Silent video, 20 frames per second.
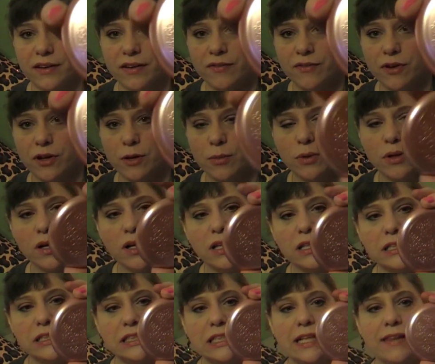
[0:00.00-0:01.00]
Convertible
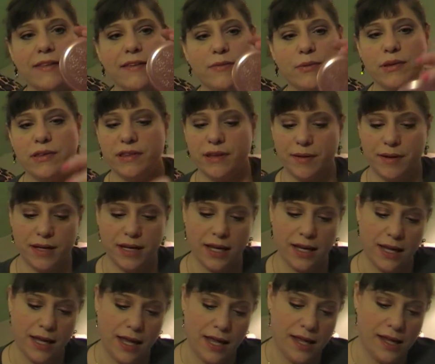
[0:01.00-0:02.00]
Color, and this one's in
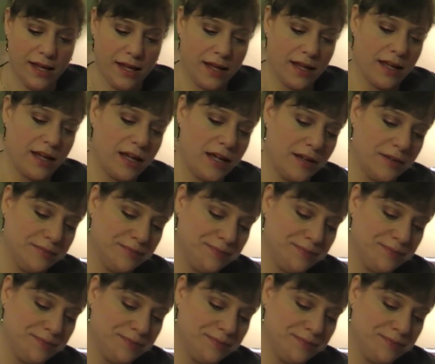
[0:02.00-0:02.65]
uh,